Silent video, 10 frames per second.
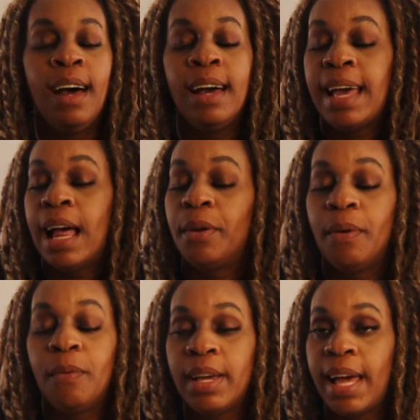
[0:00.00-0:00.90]
a gallon
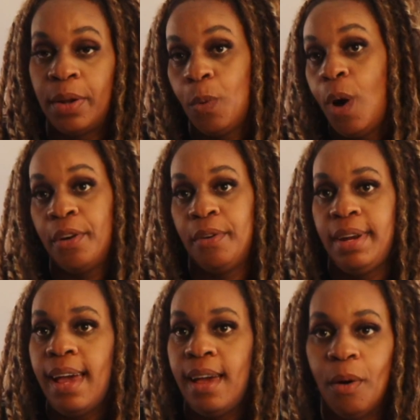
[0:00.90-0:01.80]
of water a
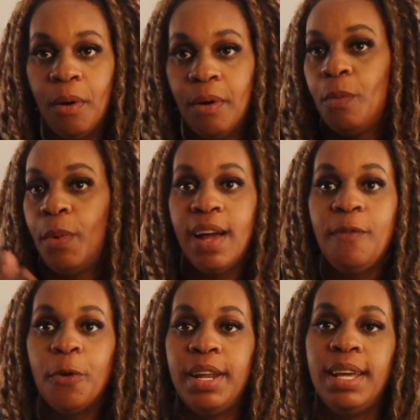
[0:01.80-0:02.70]
day or
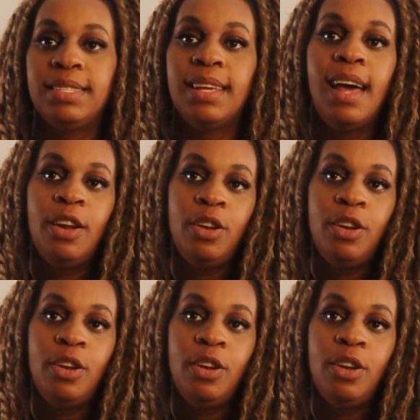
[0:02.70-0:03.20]
whatever it is.